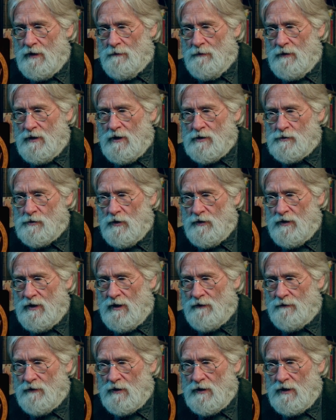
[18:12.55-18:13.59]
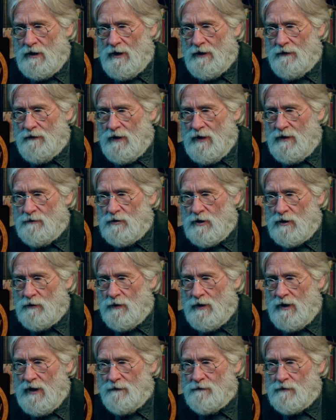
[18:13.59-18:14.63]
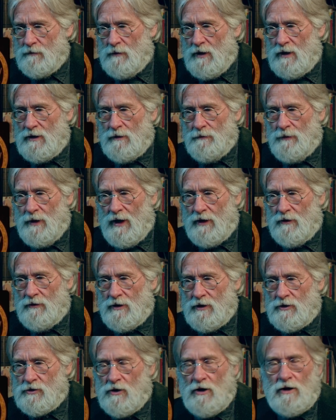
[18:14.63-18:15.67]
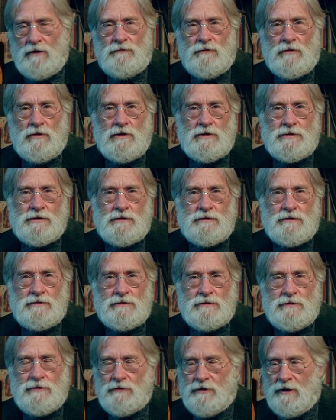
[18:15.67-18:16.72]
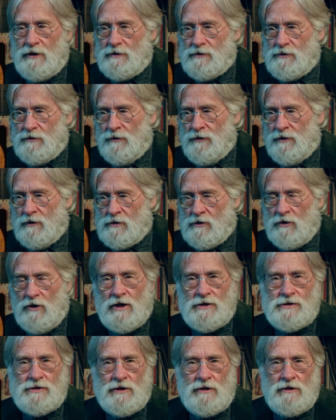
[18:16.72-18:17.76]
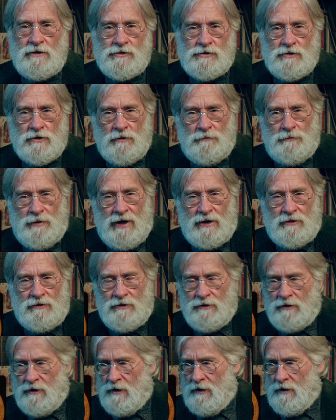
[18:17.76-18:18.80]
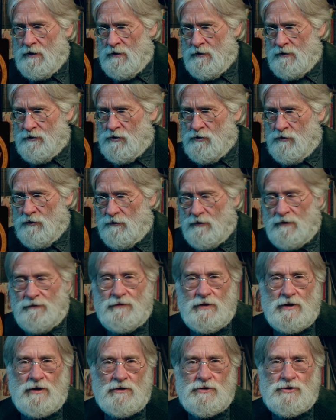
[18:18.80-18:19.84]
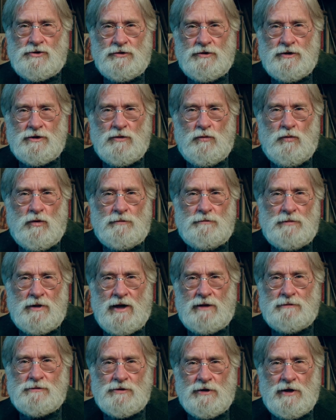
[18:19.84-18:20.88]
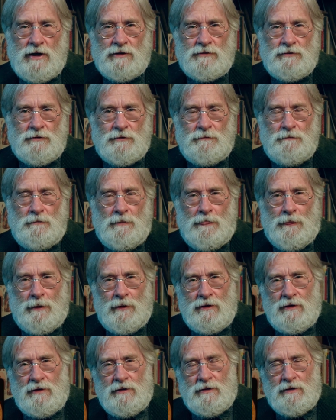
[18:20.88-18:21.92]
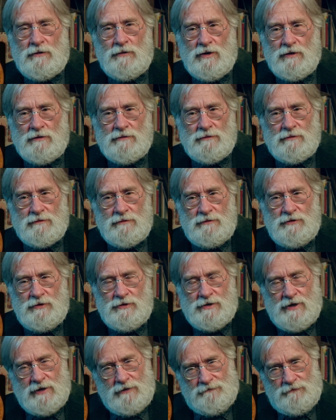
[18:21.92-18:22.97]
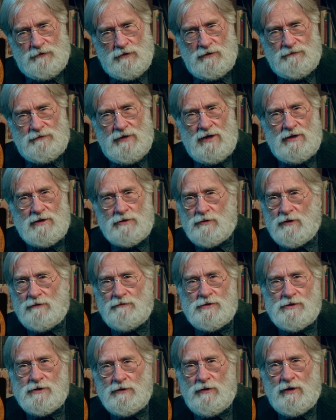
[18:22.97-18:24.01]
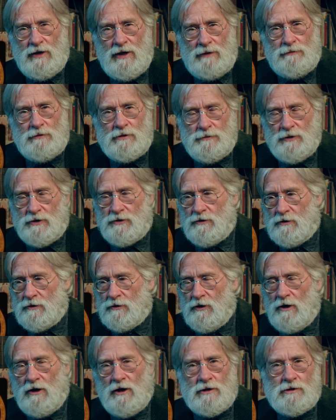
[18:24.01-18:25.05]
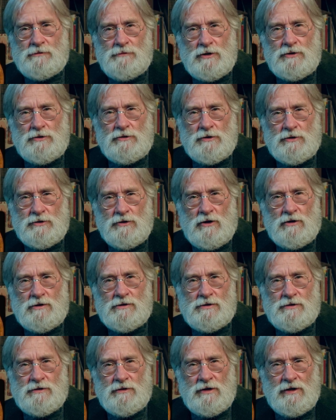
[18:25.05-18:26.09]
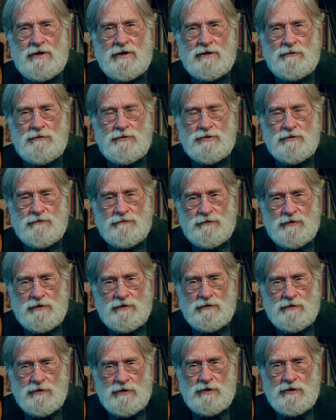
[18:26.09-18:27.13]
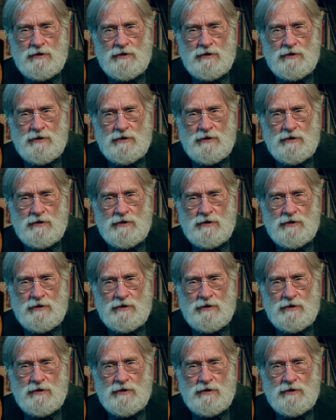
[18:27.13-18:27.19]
because we don't get every little line on the object, we have to make the patterning talk for us. Okay, so when there's lost areas or a pattern, two or three figures turn into one big abstraction. Well, you take full advantage wherever so what happens. Make sure it talks. Make sure it talks the language of the